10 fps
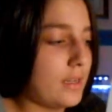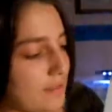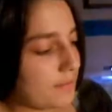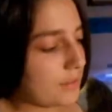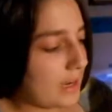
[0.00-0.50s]

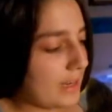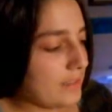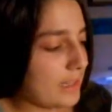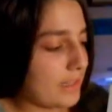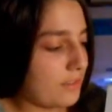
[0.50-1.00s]
And for the hind
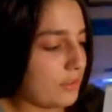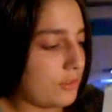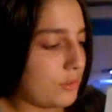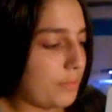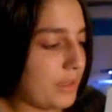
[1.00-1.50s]
legs, you'll
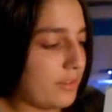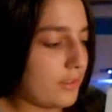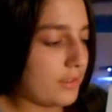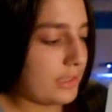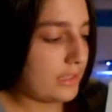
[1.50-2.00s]
do a big
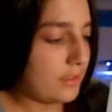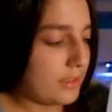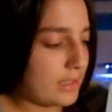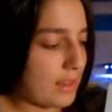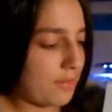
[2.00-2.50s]
circle here,
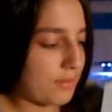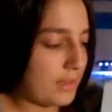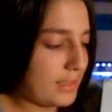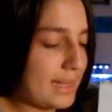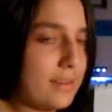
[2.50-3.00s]
and then the
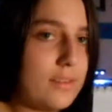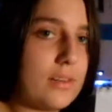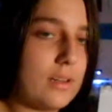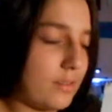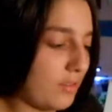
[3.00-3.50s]
front legs,
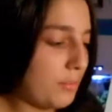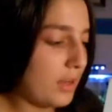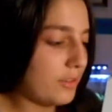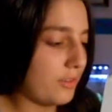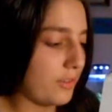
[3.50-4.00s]
a
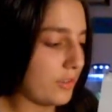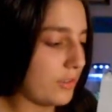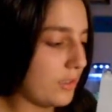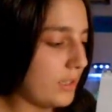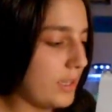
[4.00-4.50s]
smaller
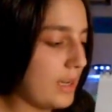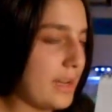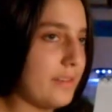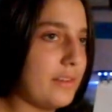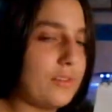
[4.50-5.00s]
circle,
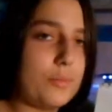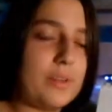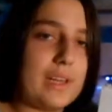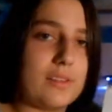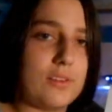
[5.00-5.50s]
and these will
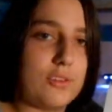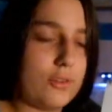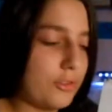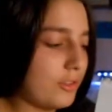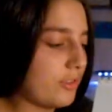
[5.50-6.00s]
be like the
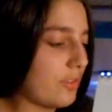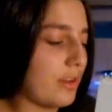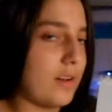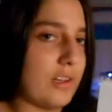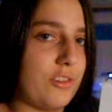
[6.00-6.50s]
shoulders and
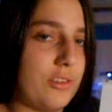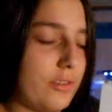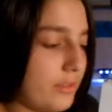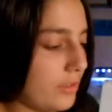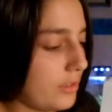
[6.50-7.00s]
the
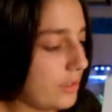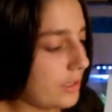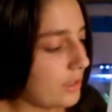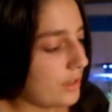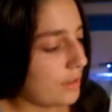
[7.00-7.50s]
haunches.
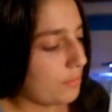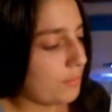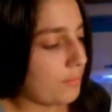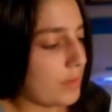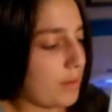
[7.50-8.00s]

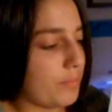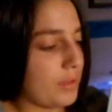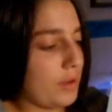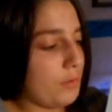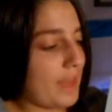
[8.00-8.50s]

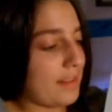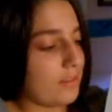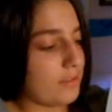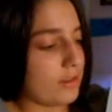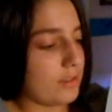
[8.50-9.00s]
Below that
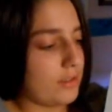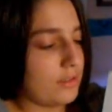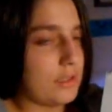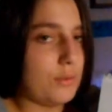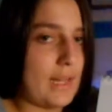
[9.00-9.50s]

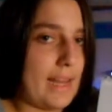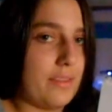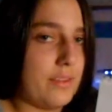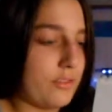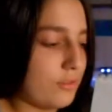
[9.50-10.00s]
circle, you will
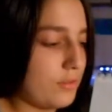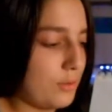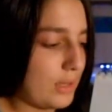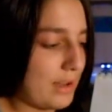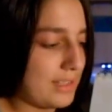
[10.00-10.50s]
add
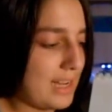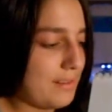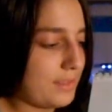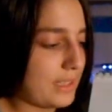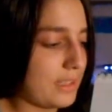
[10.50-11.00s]

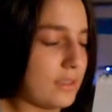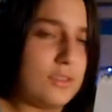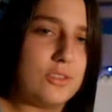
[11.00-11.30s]
kind of like a